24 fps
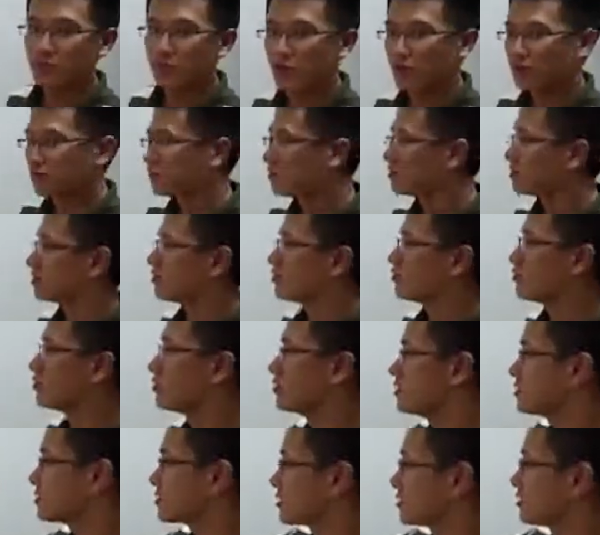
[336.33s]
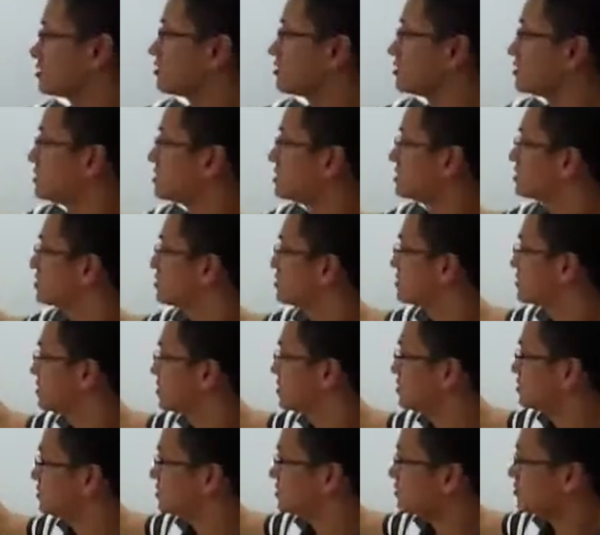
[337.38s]
the profit, vertical distance
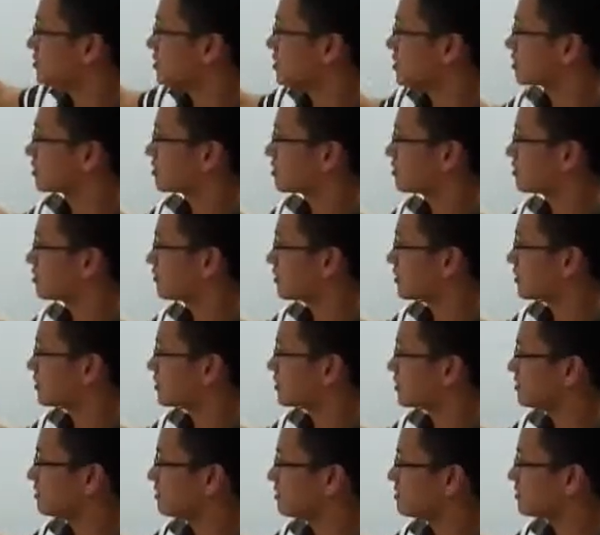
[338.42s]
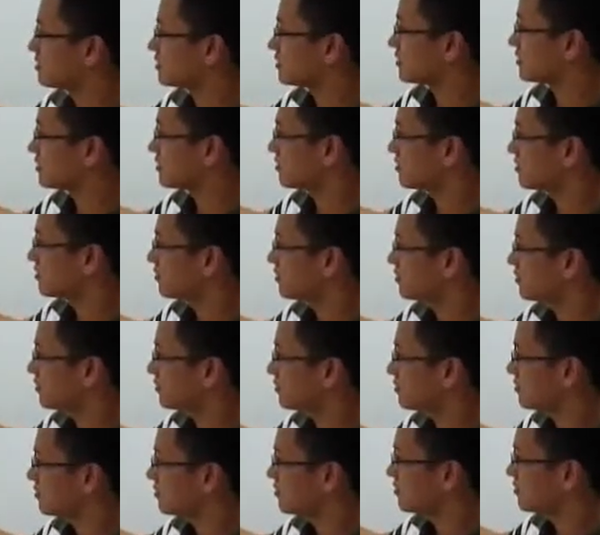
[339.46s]
between demand curve and ATC curve,
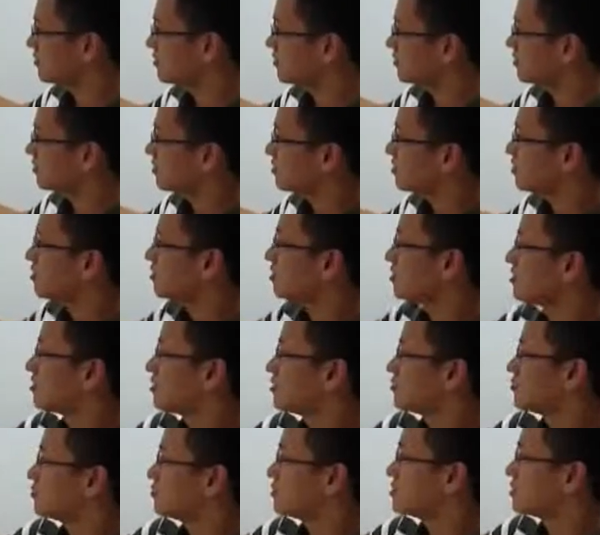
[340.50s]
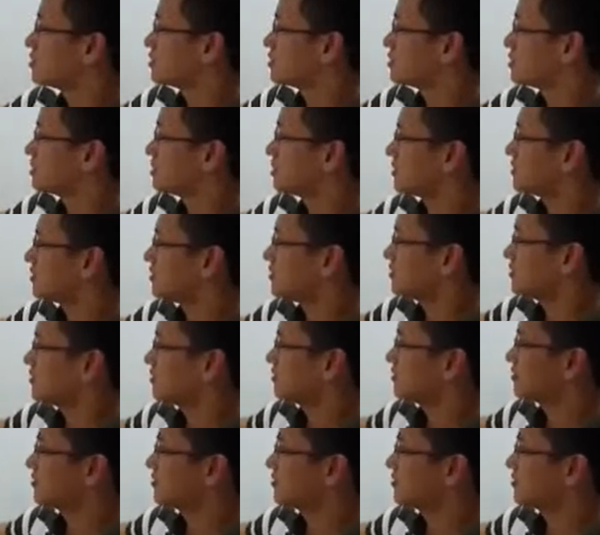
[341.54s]
which is here.